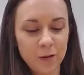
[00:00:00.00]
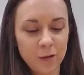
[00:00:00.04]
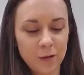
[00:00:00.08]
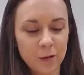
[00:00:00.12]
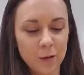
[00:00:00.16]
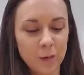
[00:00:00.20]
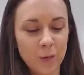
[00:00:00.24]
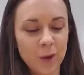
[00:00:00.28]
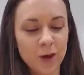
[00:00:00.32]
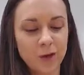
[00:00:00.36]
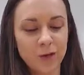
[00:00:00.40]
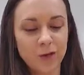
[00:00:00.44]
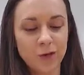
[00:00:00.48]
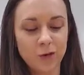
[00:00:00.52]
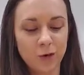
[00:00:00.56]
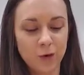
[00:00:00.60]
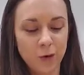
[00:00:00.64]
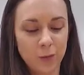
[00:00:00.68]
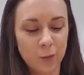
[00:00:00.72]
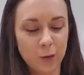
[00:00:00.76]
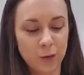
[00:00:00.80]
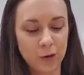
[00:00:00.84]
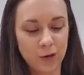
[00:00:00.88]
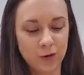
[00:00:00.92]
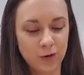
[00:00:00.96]
So make sure
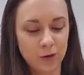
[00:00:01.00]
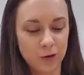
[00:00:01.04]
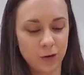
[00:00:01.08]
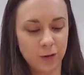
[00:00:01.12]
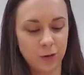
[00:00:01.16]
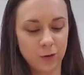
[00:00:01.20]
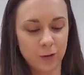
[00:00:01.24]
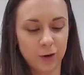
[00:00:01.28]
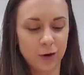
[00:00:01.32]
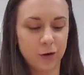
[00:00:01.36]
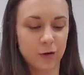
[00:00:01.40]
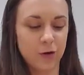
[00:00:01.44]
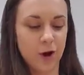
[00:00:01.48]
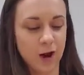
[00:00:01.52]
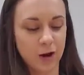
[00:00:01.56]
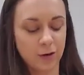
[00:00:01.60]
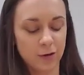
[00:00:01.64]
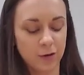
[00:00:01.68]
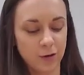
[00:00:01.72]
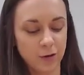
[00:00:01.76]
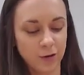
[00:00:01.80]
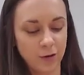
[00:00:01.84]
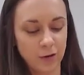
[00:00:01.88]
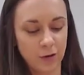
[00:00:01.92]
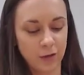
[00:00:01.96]
you moisten your
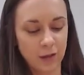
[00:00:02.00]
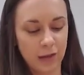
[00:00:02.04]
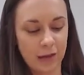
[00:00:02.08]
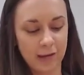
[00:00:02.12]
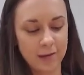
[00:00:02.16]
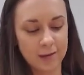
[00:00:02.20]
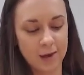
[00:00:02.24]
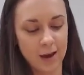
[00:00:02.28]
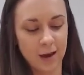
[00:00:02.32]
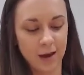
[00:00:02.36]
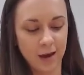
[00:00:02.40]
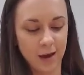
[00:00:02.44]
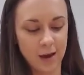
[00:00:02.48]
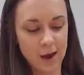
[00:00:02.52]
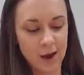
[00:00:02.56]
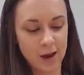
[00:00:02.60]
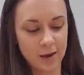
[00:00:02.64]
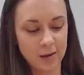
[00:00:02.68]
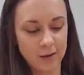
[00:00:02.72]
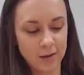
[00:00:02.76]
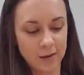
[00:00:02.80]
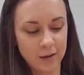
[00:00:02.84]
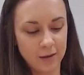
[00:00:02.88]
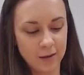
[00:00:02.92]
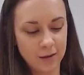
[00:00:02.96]
retractors on these eye
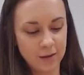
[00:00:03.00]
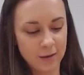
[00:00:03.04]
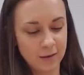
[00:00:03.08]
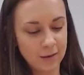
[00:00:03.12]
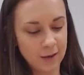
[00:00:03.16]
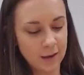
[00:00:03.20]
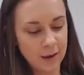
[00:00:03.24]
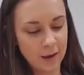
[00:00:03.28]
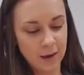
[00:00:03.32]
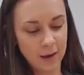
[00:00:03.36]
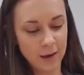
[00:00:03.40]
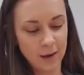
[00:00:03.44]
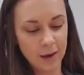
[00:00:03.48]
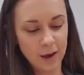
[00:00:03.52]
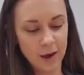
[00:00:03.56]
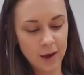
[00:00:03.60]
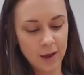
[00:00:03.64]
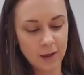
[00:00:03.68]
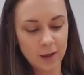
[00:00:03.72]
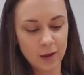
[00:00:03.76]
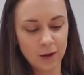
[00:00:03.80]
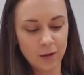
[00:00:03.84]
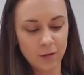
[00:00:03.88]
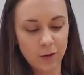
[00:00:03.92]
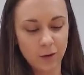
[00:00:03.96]
cases.
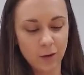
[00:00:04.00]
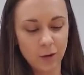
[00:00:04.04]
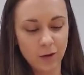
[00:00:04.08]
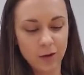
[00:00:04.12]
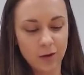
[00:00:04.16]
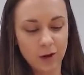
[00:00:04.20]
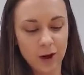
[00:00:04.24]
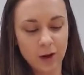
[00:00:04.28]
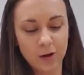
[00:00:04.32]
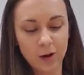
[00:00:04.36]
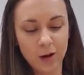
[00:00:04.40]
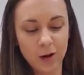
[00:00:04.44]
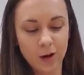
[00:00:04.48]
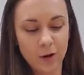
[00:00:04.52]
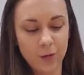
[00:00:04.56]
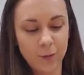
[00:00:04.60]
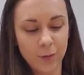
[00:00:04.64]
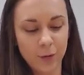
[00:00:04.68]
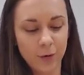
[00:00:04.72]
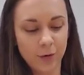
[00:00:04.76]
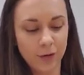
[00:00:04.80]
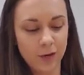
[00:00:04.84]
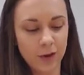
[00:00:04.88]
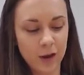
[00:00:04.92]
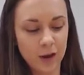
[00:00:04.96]
And then if you look down at
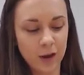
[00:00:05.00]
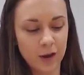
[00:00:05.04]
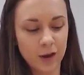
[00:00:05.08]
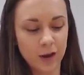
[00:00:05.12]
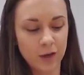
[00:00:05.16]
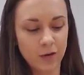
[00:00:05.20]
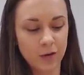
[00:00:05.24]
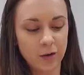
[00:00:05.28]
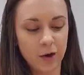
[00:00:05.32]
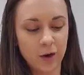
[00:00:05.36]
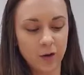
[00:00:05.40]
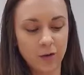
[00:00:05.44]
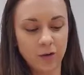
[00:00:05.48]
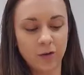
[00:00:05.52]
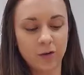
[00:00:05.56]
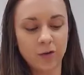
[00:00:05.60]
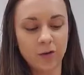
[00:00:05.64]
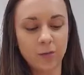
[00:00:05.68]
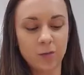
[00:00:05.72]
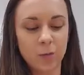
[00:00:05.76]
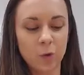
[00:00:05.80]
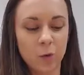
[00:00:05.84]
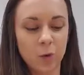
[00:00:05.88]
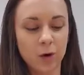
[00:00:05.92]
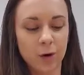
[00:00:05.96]
number 10, it talks
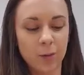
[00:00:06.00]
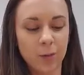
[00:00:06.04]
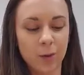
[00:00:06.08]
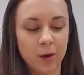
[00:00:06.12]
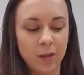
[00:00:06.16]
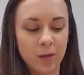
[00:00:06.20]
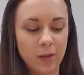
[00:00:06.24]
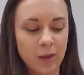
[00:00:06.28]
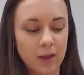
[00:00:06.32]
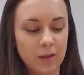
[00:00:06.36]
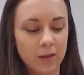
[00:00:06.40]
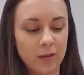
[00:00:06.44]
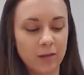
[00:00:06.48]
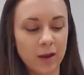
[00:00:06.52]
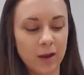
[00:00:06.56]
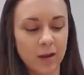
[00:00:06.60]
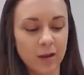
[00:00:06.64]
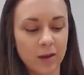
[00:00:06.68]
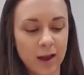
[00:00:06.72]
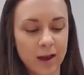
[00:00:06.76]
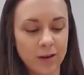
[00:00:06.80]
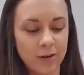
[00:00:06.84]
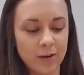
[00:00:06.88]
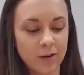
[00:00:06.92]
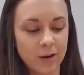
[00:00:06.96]
some more about that
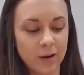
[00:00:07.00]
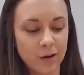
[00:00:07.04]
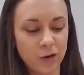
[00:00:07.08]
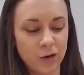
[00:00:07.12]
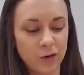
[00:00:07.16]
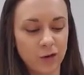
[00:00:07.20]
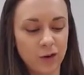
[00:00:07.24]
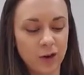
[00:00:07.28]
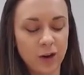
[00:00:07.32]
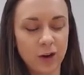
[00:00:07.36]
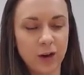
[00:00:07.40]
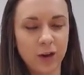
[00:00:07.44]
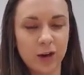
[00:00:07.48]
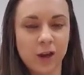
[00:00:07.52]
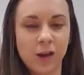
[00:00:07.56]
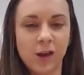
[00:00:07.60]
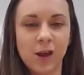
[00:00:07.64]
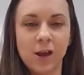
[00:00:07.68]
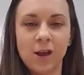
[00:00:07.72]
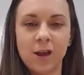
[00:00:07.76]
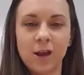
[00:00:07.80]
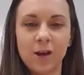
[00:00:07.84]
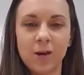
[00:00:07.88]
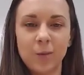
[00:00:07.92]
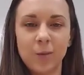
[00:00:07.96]
silastic
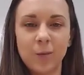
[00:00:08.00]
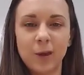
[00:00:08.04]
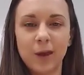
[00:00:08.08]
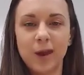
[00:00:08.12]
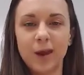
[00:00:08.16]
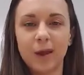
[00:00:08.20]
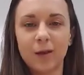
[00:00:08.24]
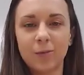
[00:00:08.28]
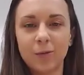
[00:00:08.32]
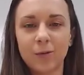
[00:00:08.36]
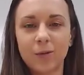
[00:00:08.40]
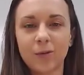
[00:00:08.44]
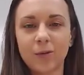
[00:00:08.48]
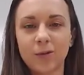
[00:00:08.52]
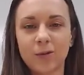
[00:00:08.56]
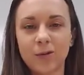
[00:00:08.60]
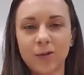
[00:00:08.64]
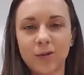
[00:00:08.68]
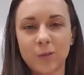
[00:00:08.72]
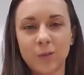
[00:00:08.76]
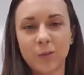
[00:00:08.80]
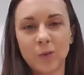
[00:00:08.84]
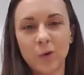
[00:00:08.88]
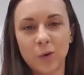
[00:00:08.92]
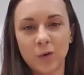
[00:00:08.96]
sheeting being able to
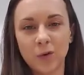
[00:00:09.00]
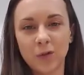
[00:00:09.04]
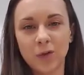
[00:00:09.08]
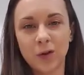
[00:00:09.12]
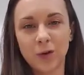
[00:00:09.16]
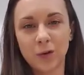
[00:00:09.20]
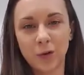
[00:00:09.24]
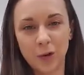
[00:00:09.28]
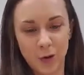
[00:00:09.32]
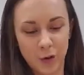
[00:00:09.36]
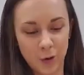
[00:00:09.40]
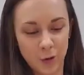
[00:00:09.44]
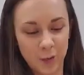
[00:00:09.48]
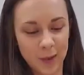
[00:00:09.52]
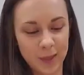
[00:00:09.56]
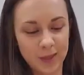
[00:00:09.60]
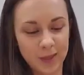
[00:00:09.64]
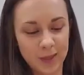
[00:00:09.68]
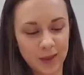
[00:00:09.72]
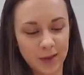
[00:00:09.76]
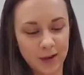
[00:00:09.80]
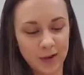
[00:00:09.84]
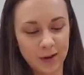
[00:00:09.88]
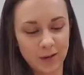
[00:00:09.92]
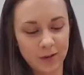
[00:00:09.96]
support the globe
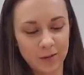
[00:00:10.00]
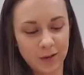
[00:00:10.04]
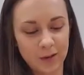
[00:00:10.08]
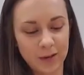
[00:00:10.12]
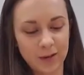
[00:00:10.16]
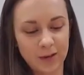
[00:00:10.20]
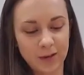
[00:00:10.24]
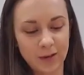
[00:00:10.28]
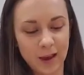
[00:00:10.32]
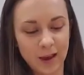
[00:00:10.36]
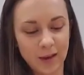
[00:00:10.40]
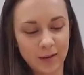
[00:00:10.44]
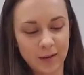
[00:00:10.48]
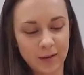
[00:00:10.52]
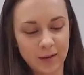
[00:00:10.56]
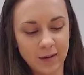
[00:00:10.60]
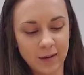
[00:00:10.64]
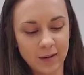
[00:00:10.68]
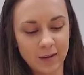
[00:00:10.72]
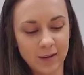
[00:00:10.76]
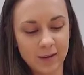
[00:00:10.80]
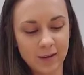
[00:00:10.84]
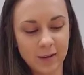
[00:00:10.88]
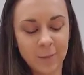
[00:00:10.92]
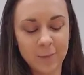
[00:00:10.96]
at the end of these
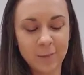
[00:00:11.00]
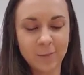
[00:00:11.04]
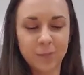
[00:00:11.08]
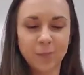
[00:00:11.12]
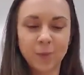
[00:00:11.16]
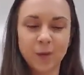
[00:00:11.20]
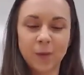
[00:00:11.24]
cases.